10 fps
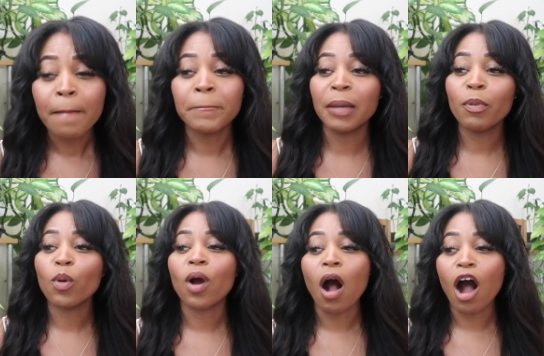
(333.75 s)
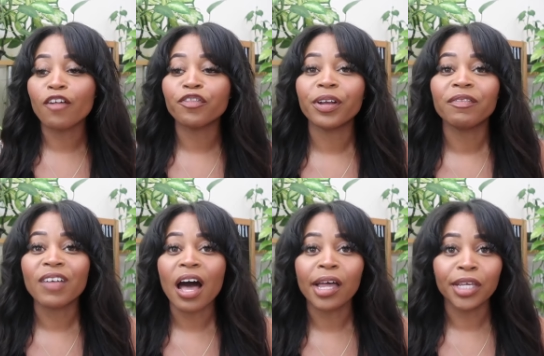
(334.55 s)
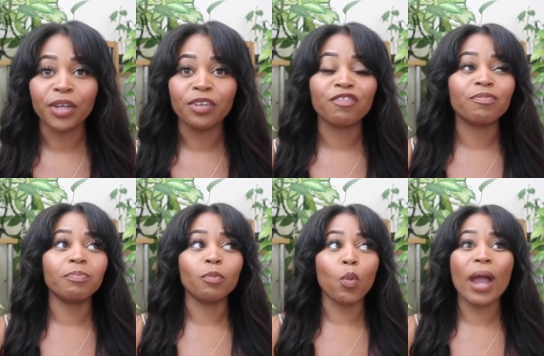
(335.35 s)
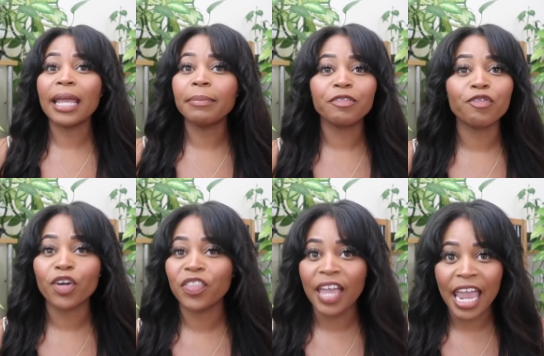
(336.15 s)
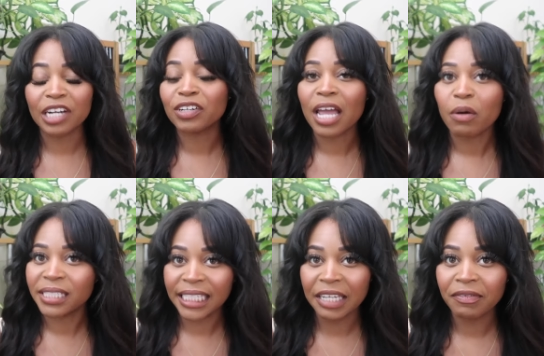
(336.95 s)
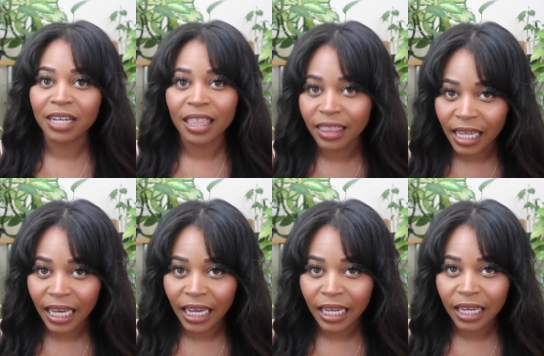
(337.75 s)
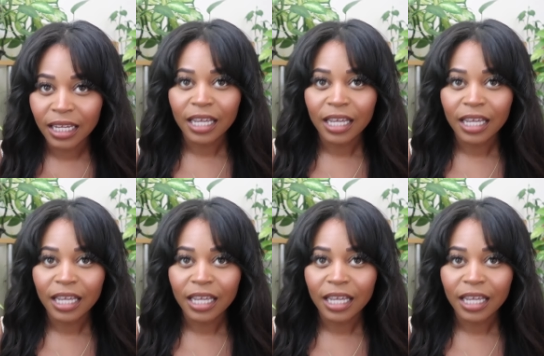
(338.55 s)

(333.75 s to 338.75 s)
People were offering value way before the internet was even a thing.